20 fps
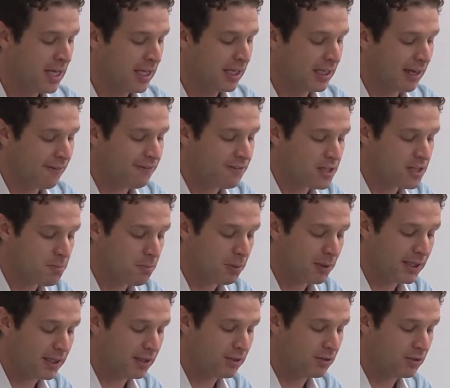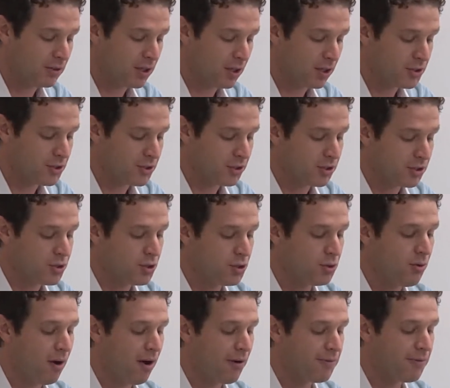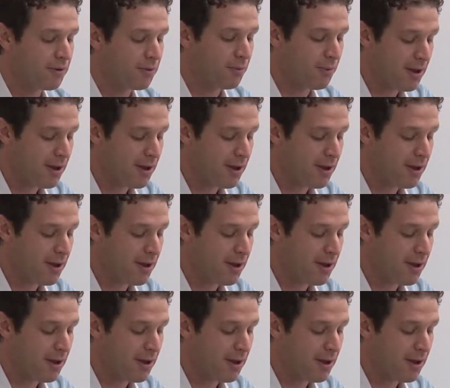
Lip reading: Leftist political culture too often